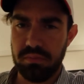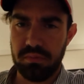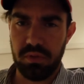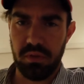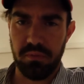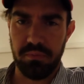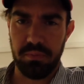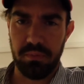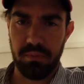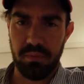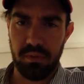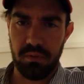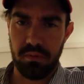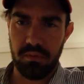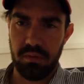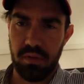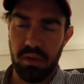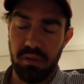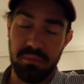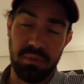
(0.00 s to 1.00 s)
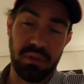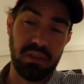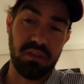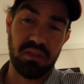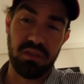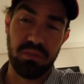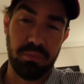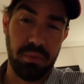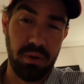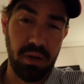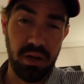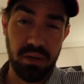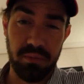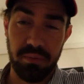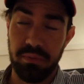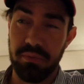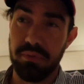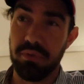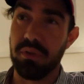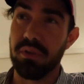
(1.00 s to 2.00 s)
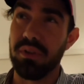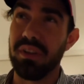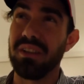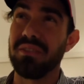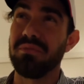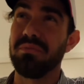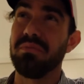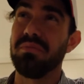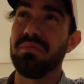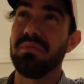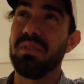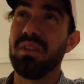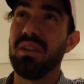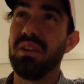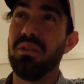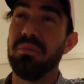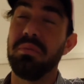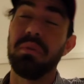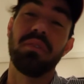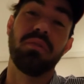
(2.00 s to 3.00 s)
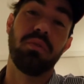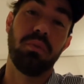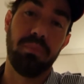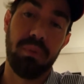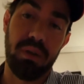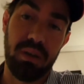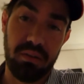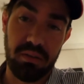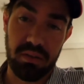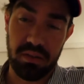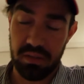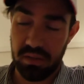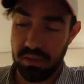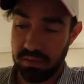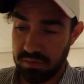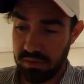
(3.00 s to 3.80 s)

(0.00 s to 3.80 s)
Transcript: So I've been to Dubai before. That's I've been to America.